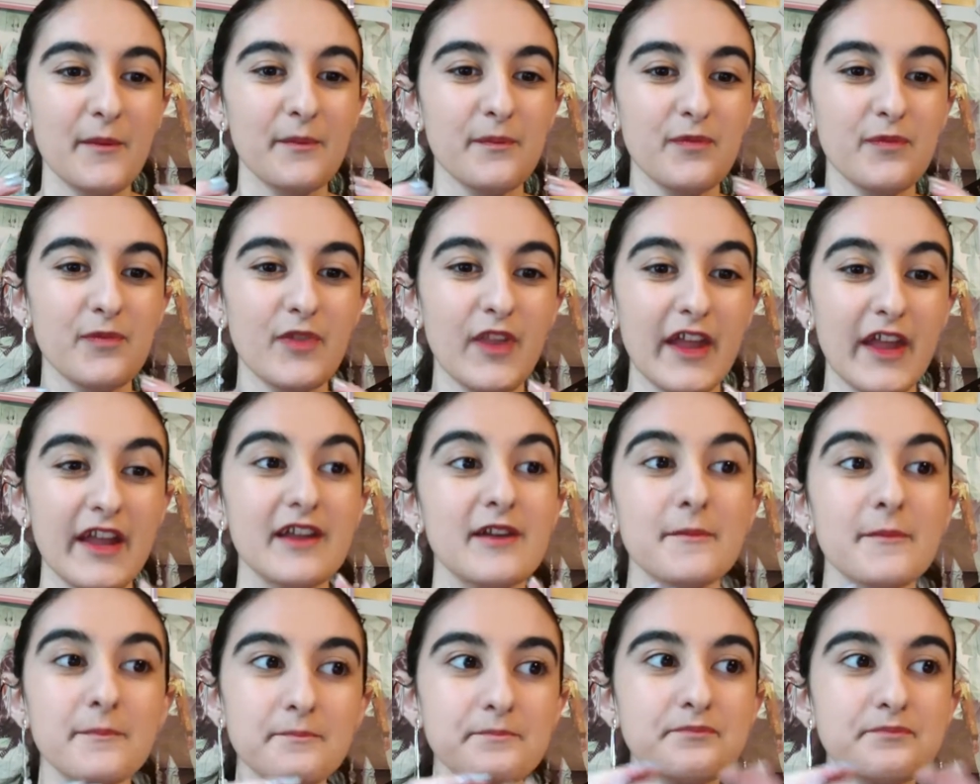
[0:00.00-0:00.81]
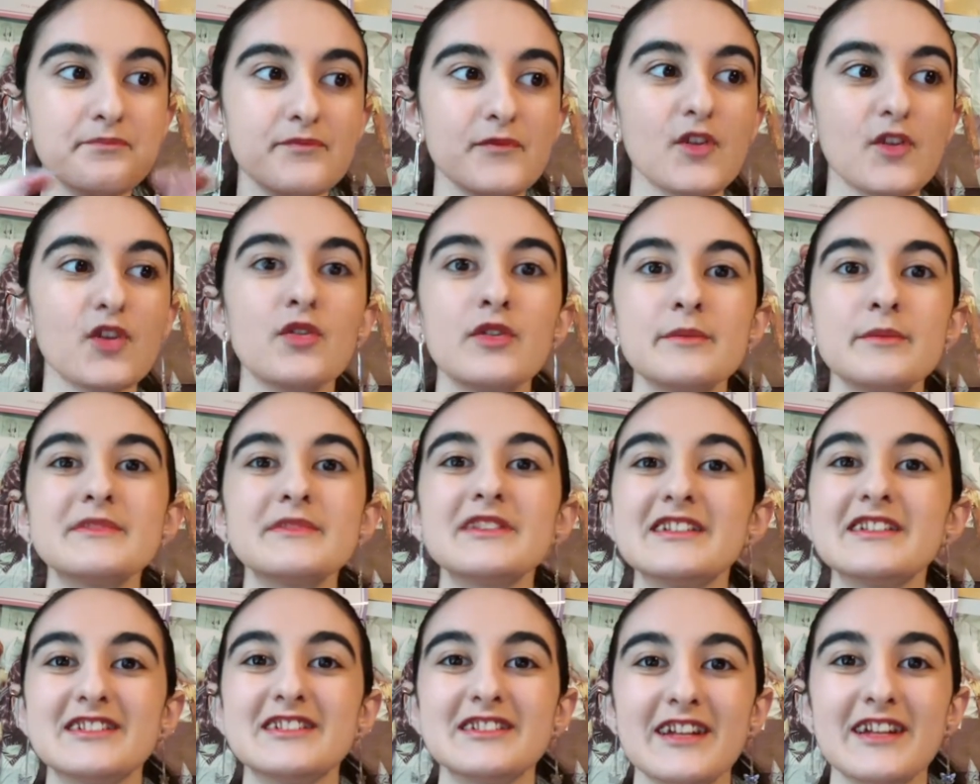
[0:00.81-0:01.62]
like
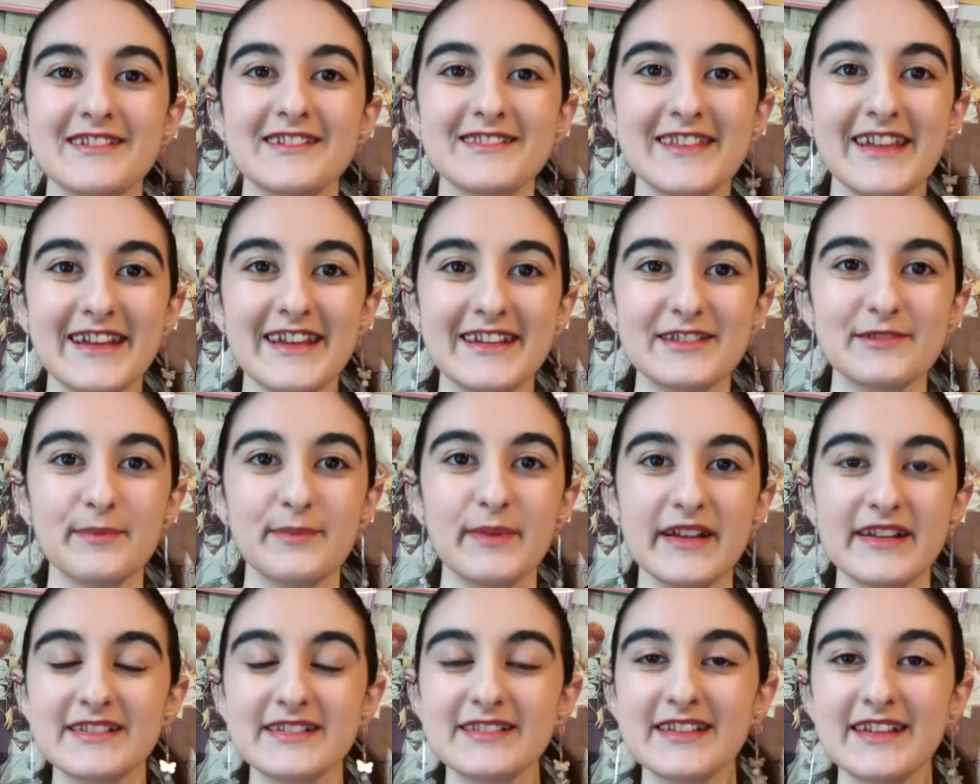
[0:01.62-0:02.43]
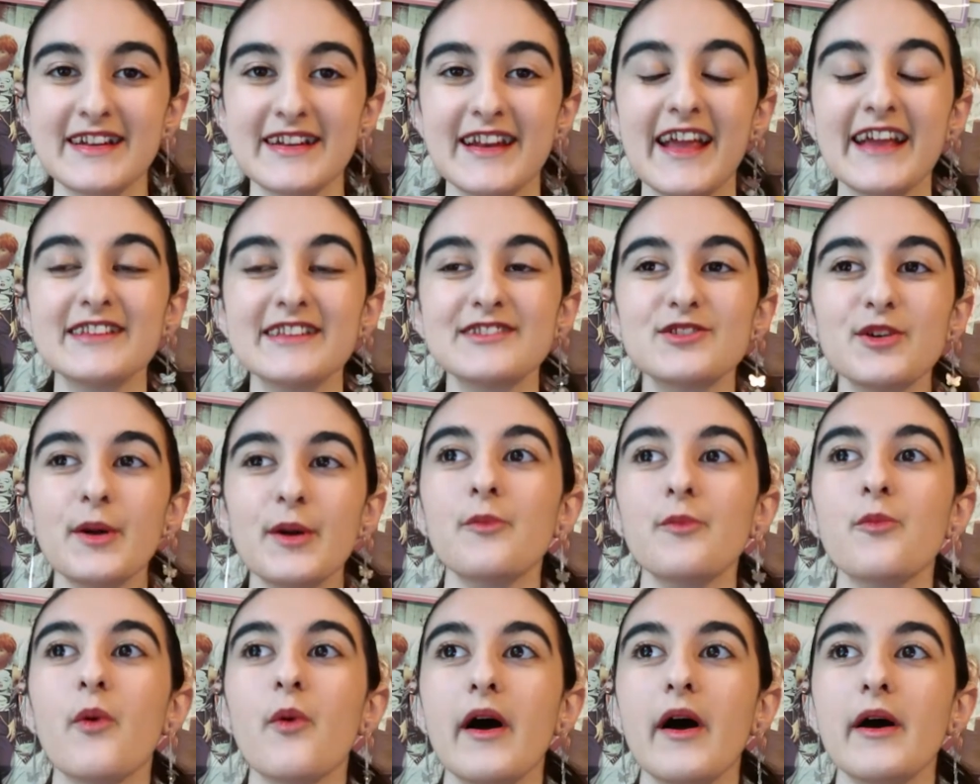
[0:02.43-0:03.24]
Crimson Shell takes place in, and so I
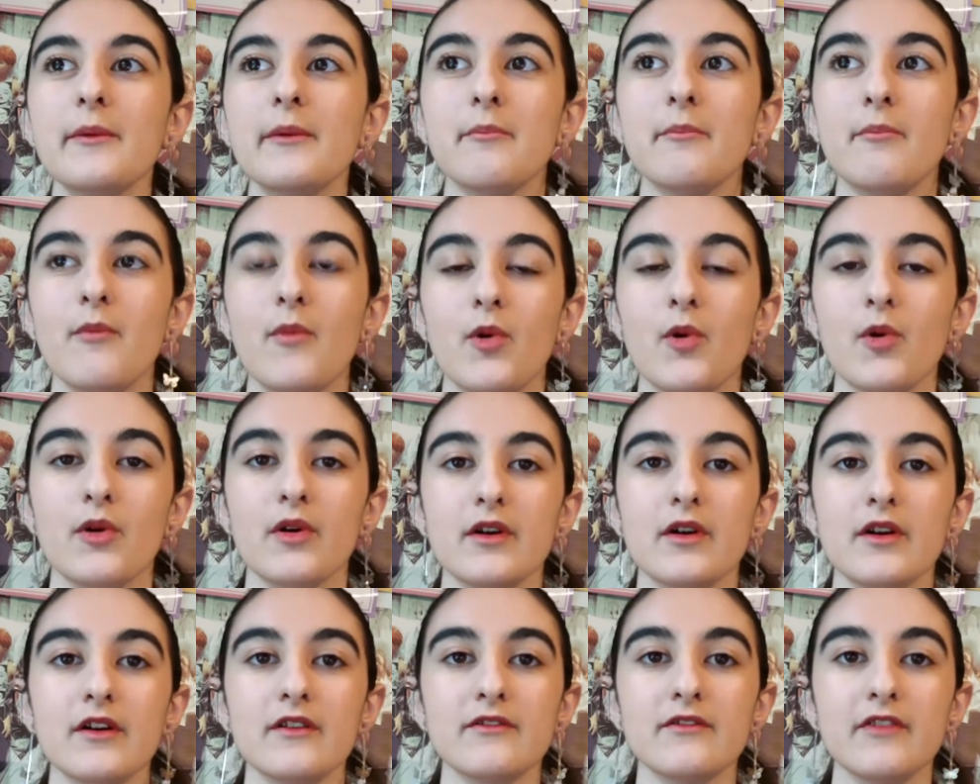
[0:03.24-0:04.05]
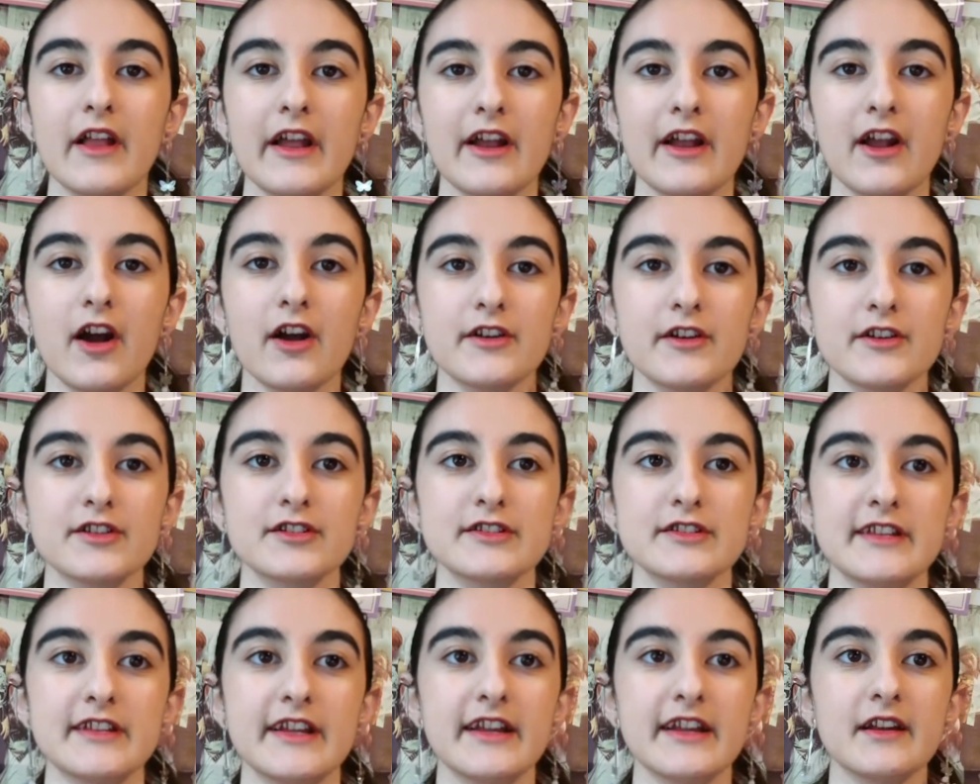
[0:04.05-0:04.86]
want more of like
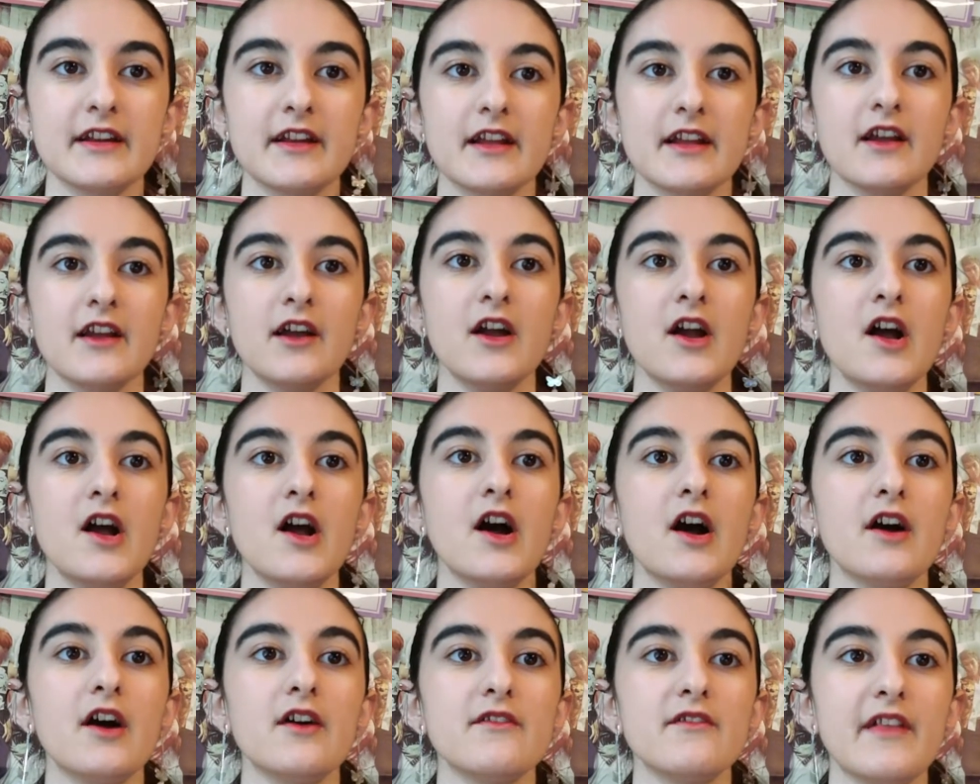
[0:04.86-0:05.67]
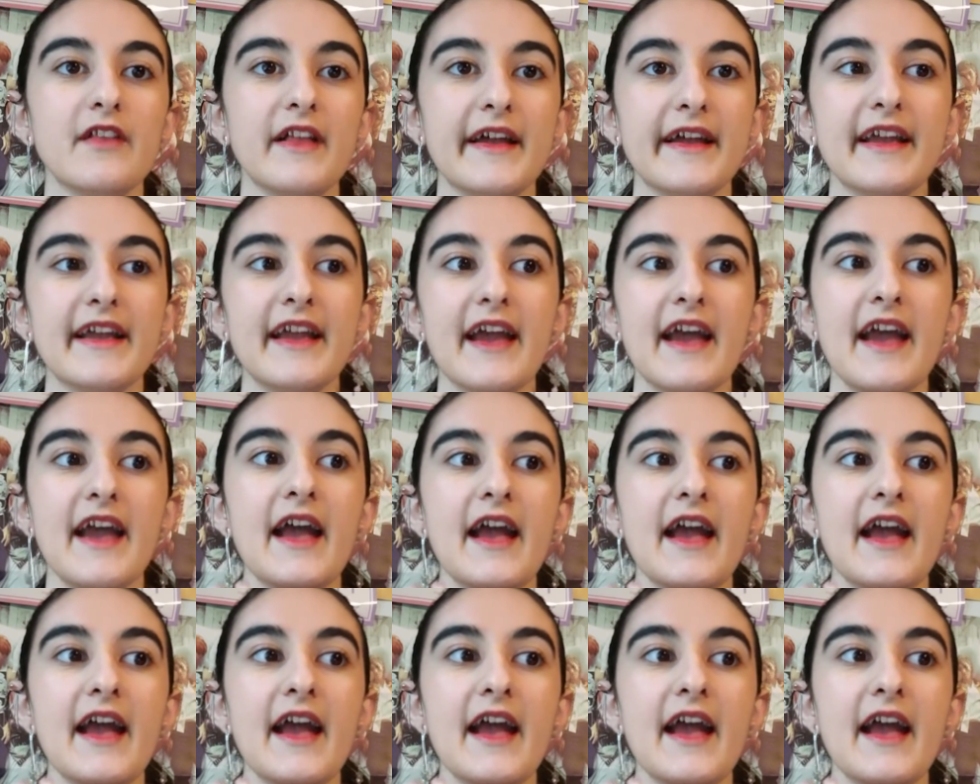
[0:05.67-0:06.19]
understanding of like